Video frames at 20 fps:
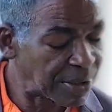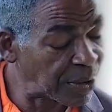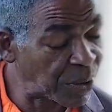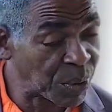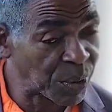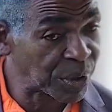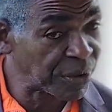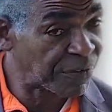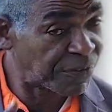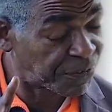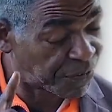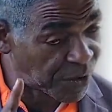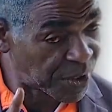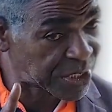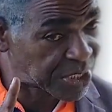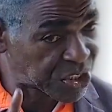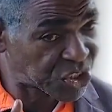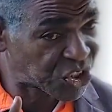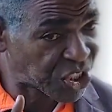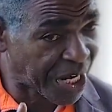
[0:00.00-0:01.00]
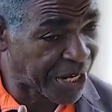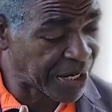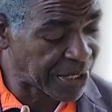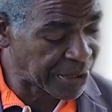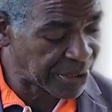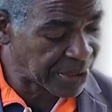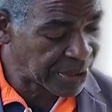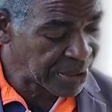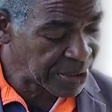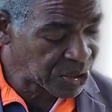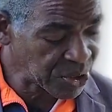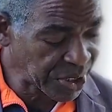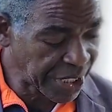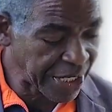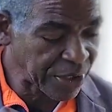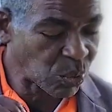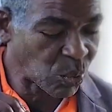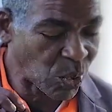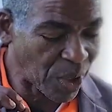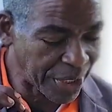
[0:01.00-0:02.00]
the first child to
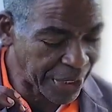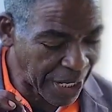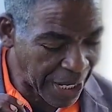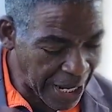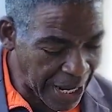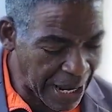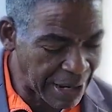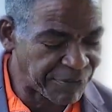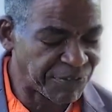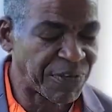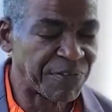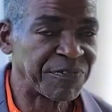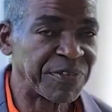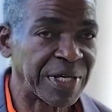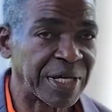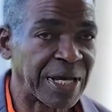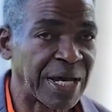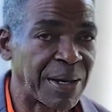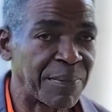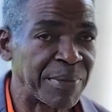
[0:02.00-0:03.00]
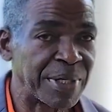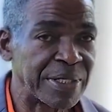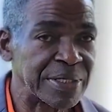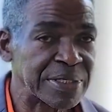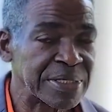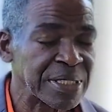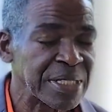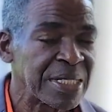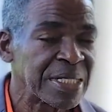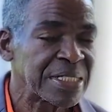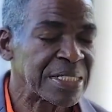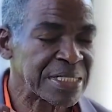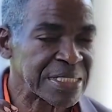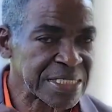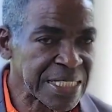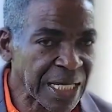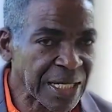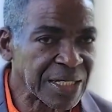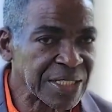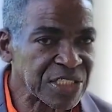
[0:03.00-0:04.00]
get 1/2 of the camels, the
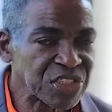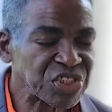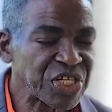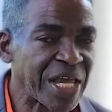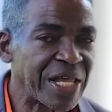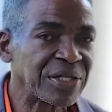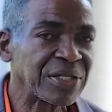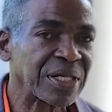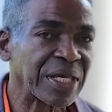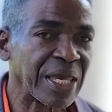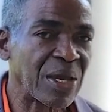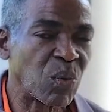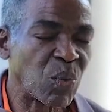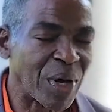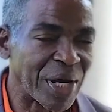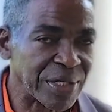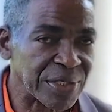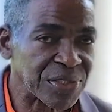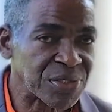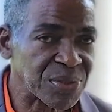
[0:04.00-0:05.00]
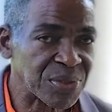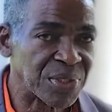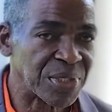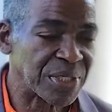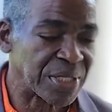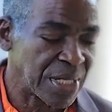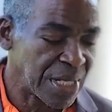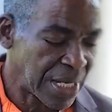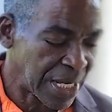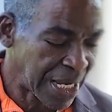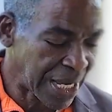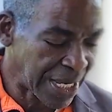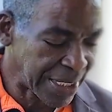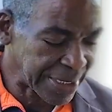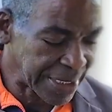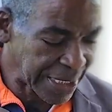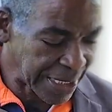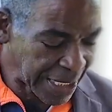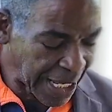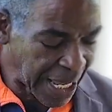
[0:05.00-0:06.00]
second child to get 1/3, and
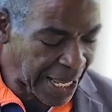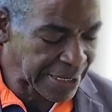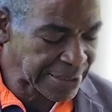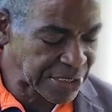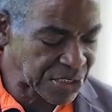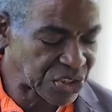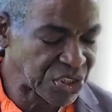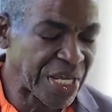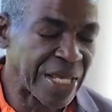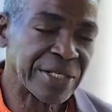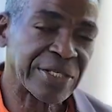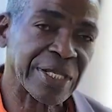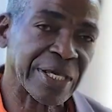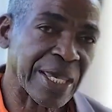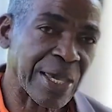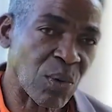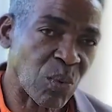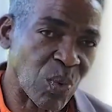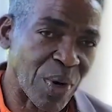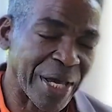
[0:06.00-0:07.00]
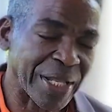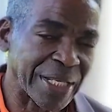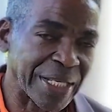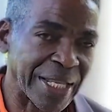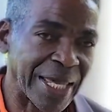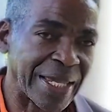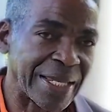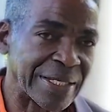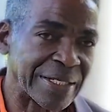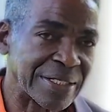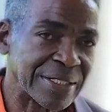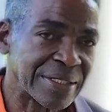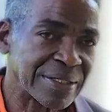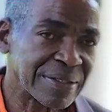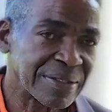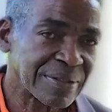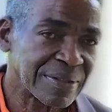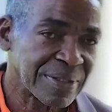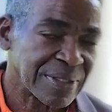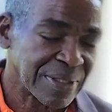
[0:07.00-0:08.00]
the last child to get 1/9.
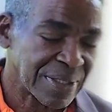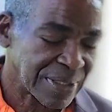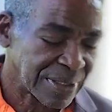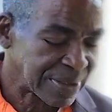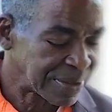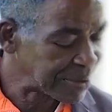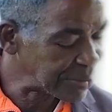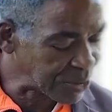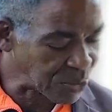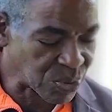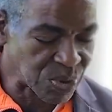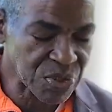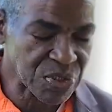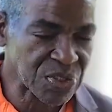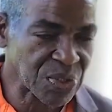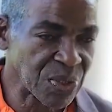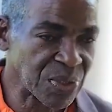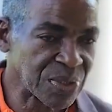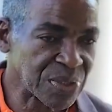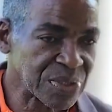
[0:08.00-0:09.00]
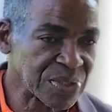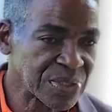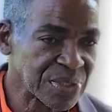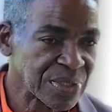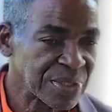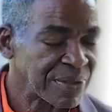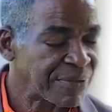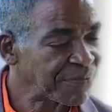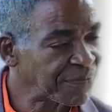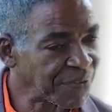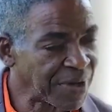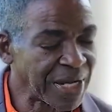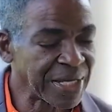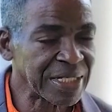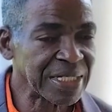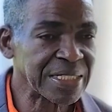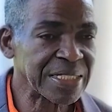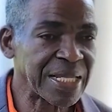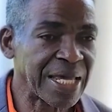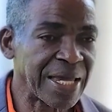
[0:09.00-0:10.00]
Those sons,
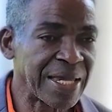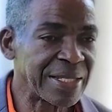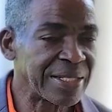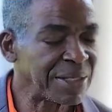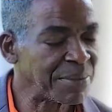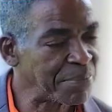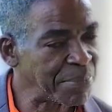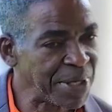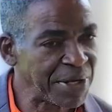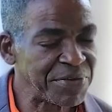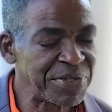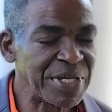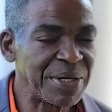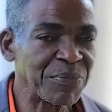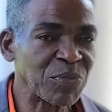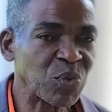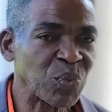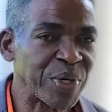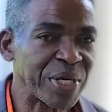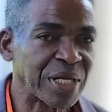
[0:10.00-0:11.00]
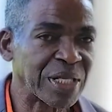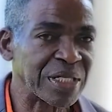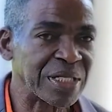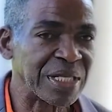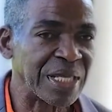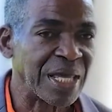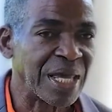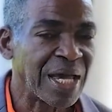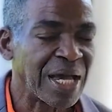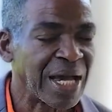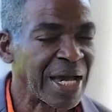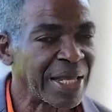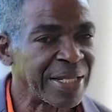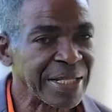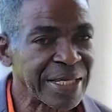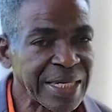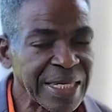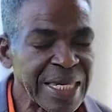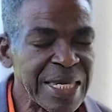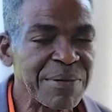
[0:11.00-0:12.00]
father died, they buried him quickly, and
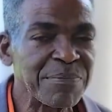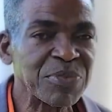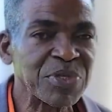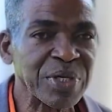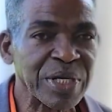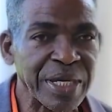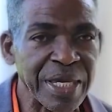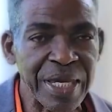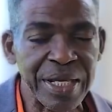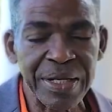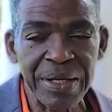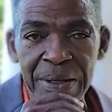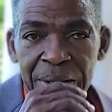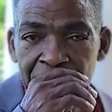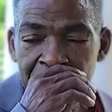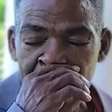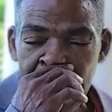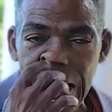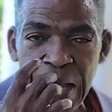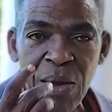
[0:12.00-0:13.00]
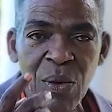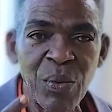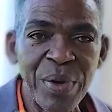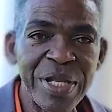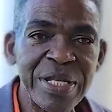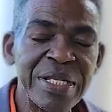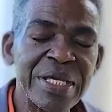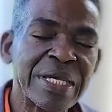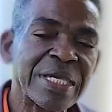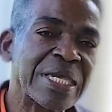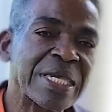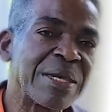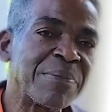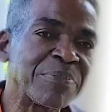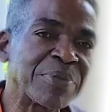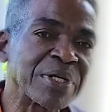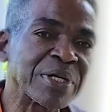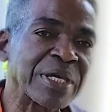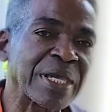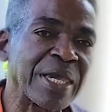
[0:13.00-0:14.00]
they came together. And when they came
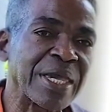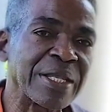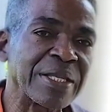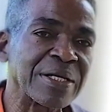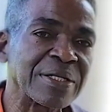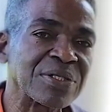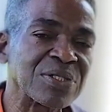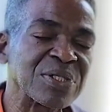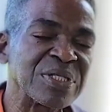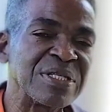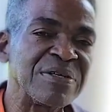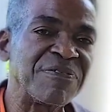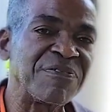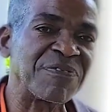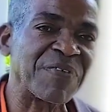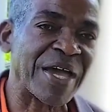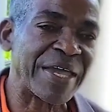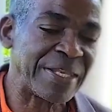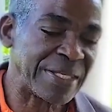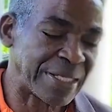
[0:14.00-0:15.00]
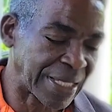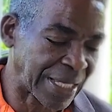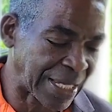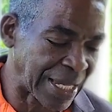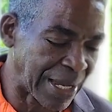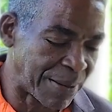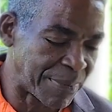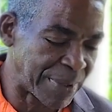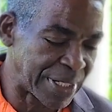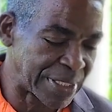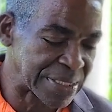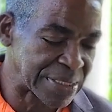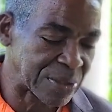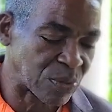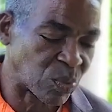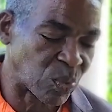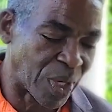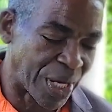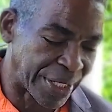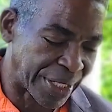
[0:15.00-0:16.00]
together to divide the camels,
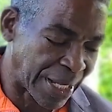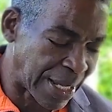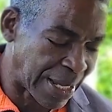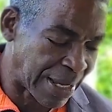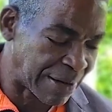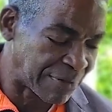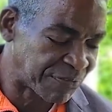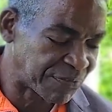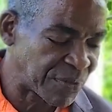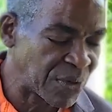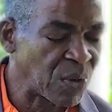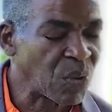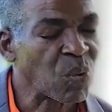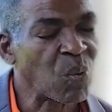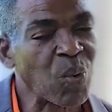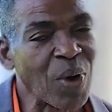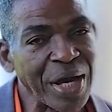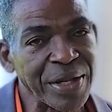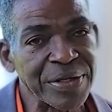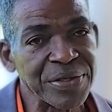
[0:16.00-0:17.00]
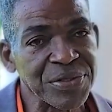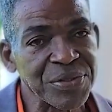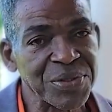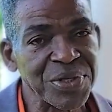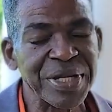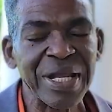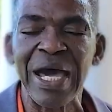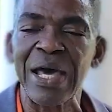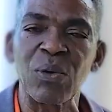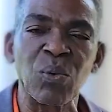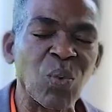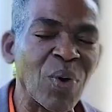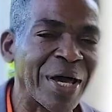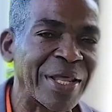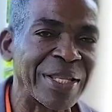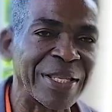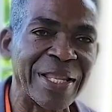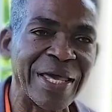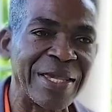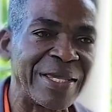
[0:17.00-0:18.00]
1/2, 1/3, and
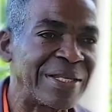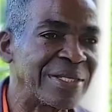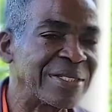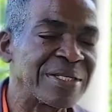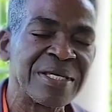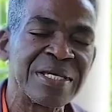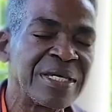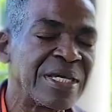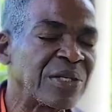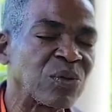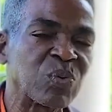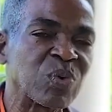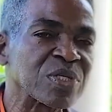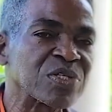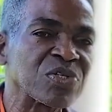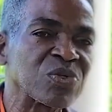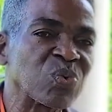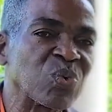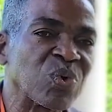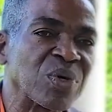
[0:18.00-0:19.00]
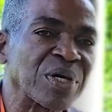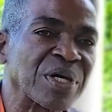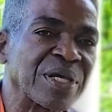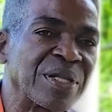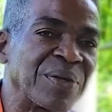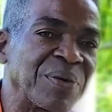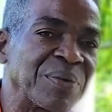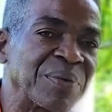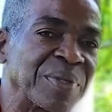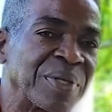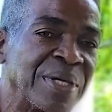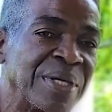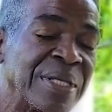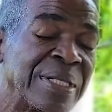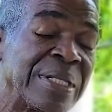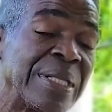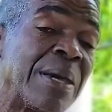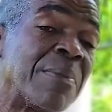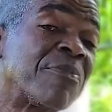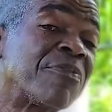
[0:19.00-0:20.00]
1/9, it wasn't working out.
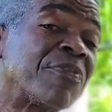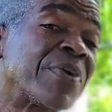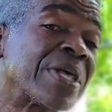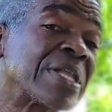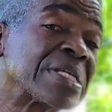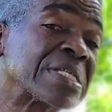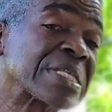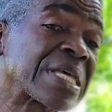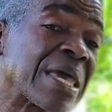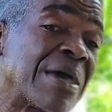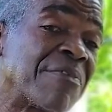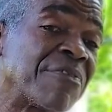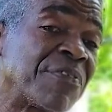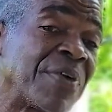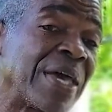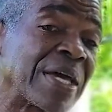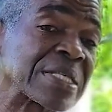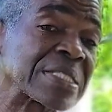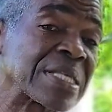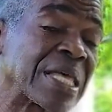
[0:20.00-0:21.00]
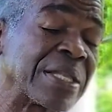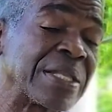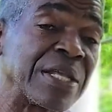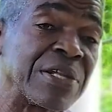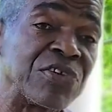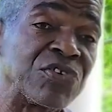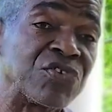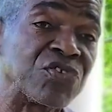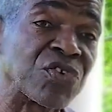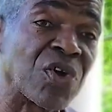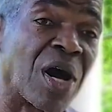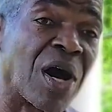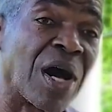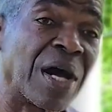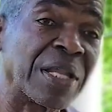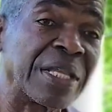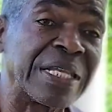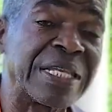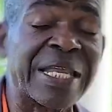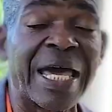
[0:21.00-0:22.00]
Them fellas get vexed and they
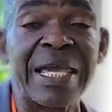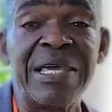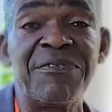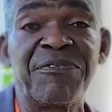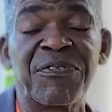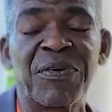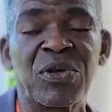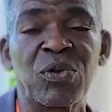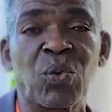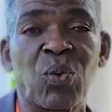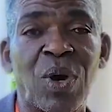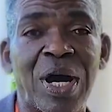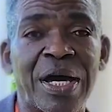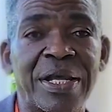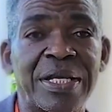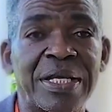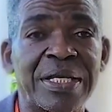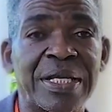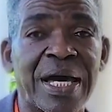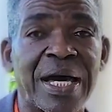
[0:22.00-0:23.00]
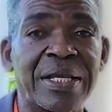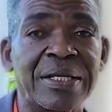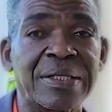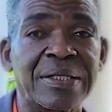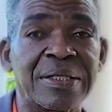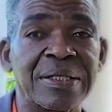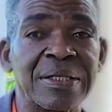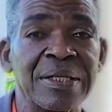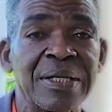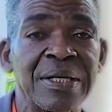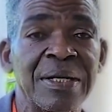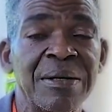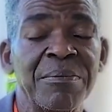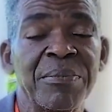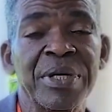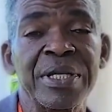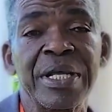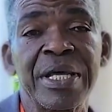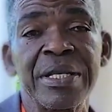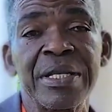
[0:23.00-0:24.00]
draw a knife on one another.
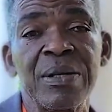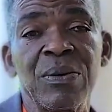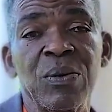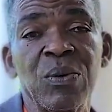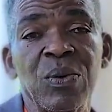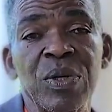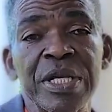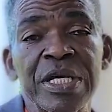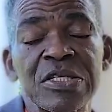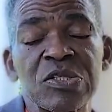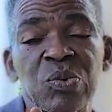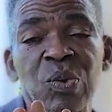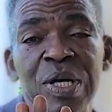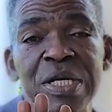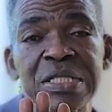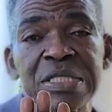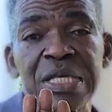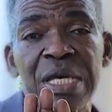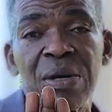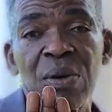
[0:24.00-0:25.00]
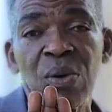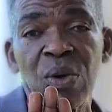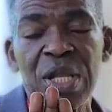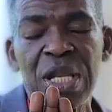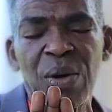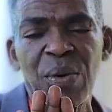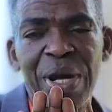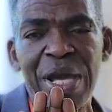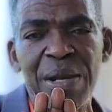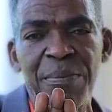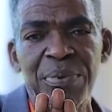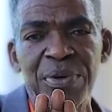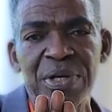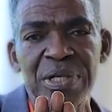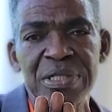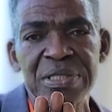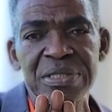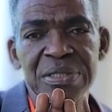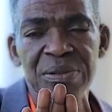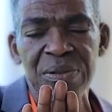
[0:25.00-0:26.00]
But then the oldest one say, "Hold a while,
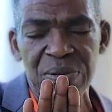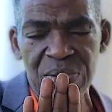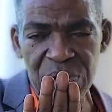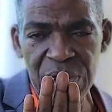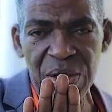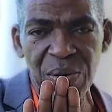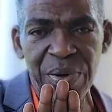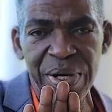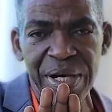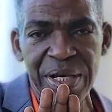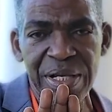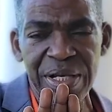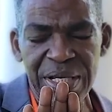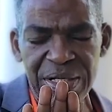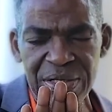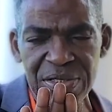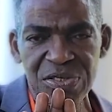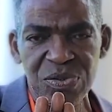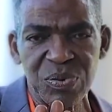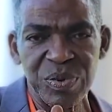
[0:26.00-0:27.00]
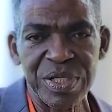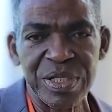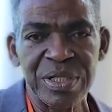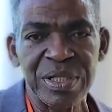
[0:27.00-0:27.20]
brothers, hold a while, let us wait.